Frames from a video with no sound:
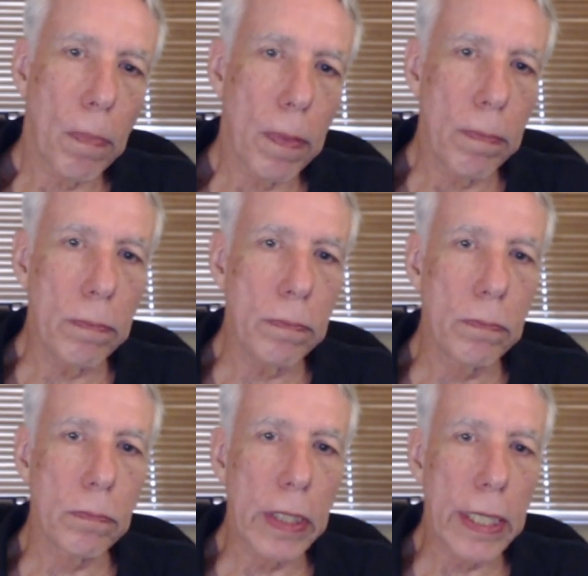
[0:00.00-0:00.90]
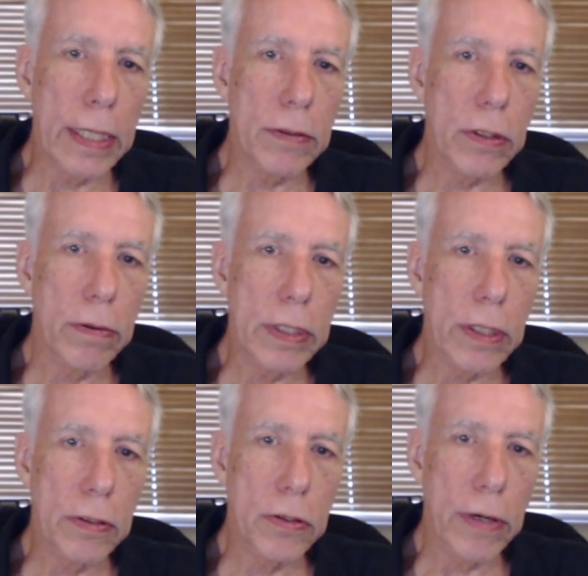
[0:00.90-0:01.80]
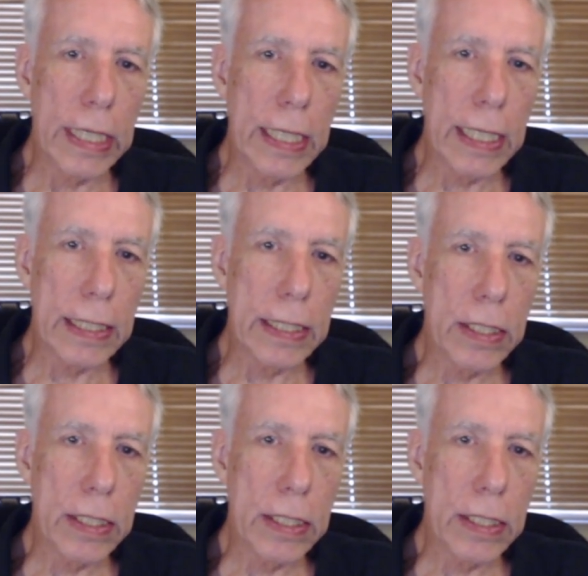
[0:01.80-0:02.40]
Yeah, so he's going to try and cut this